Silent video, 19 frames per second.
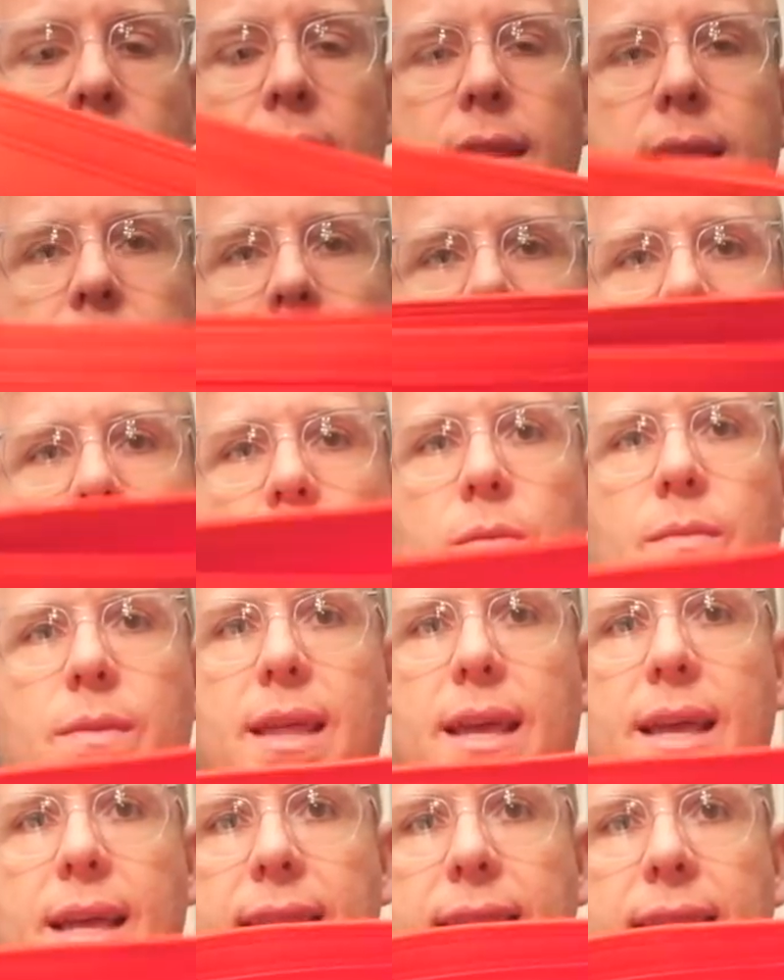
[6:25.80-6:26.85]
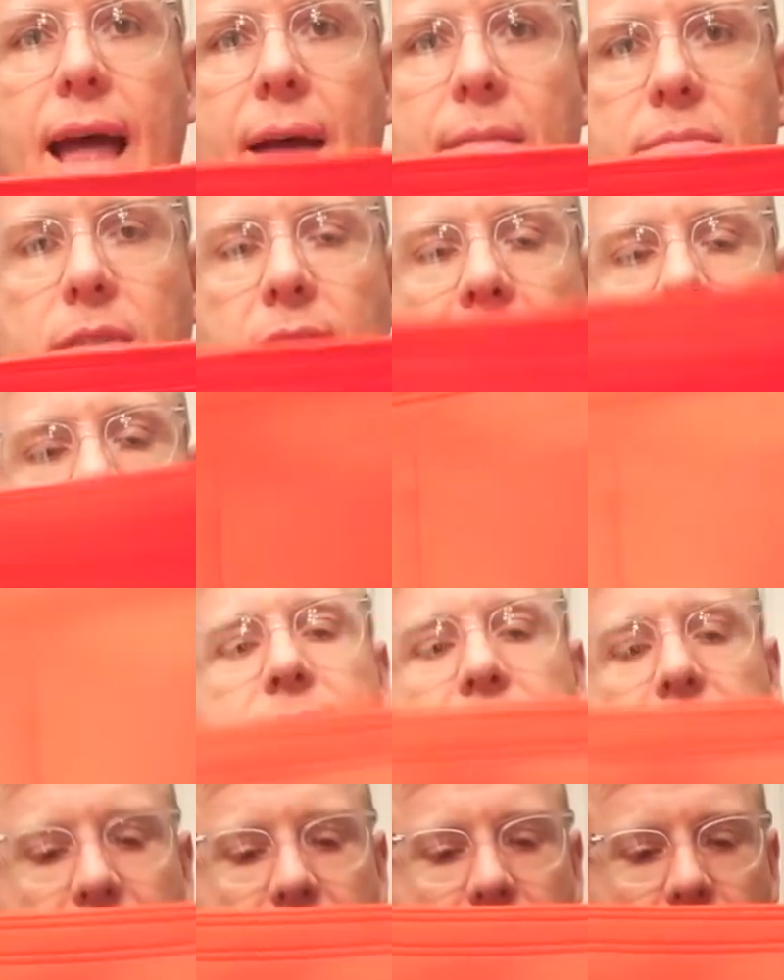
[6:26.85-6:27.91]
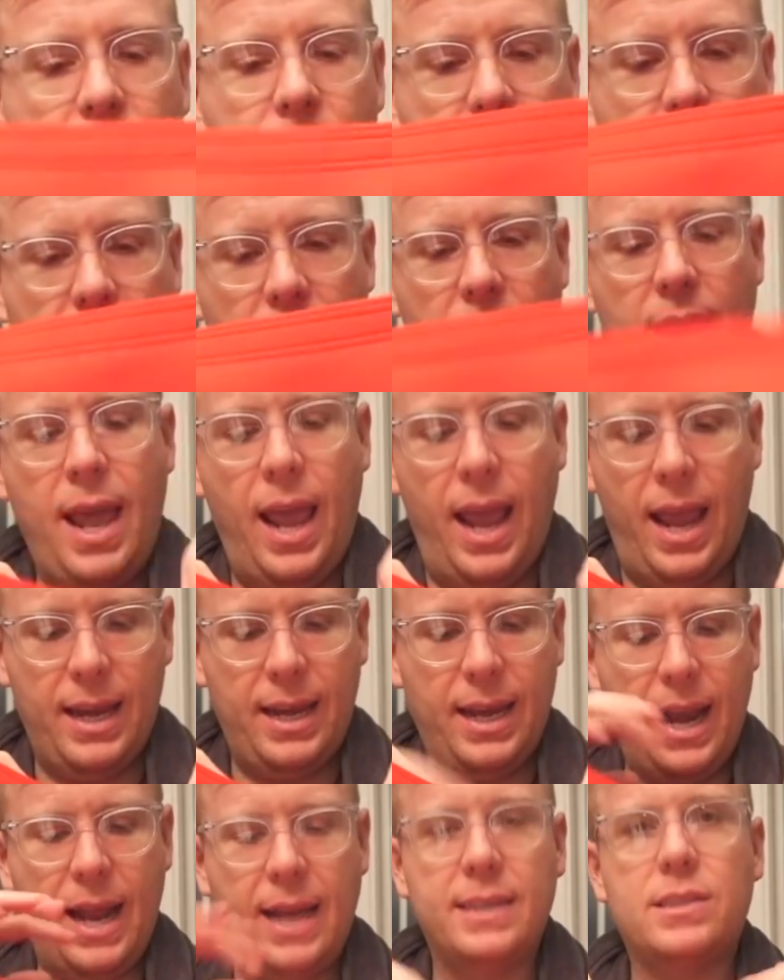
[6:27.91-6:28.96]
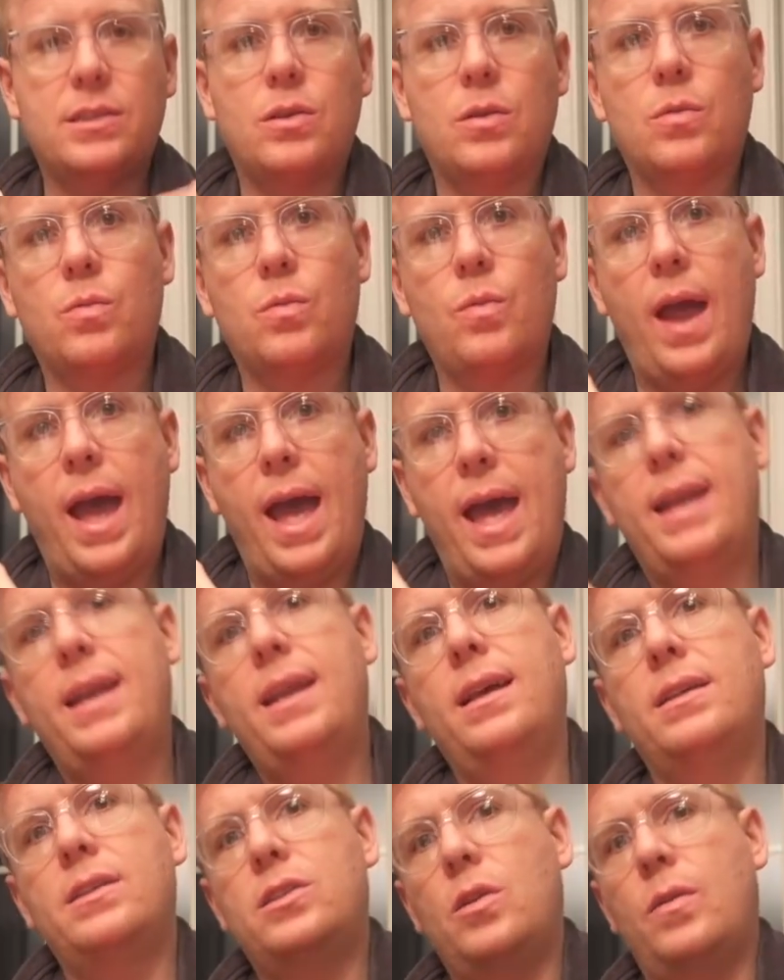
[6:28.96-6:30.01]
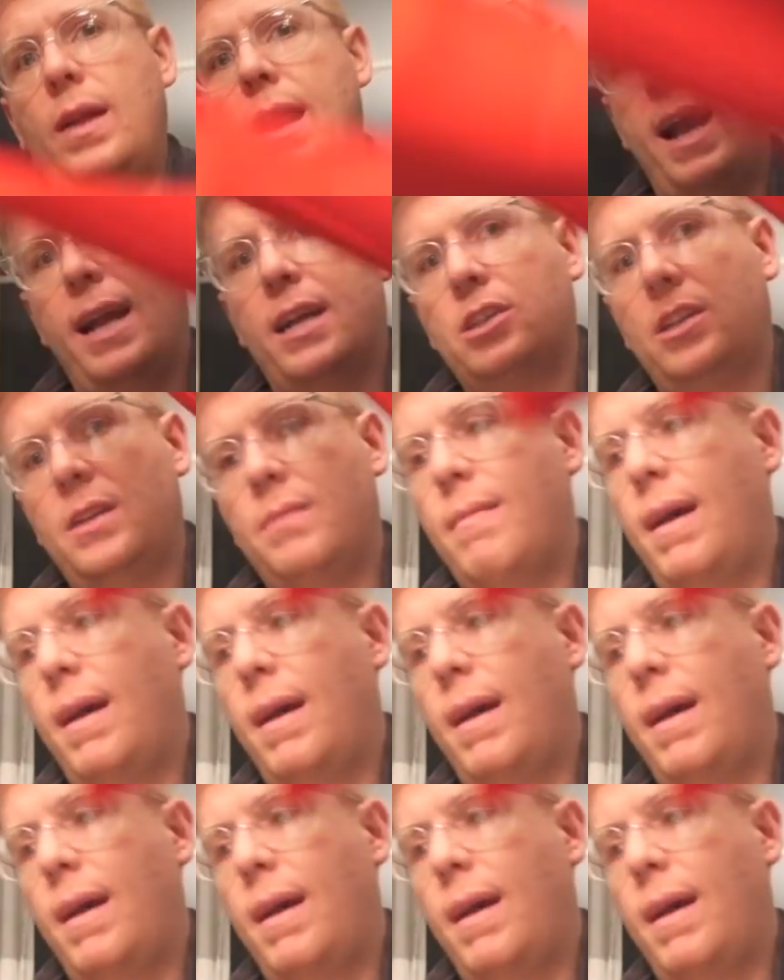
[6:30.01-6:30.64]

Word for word: This is one with like a laptop sleeve, and it has the red, so it actually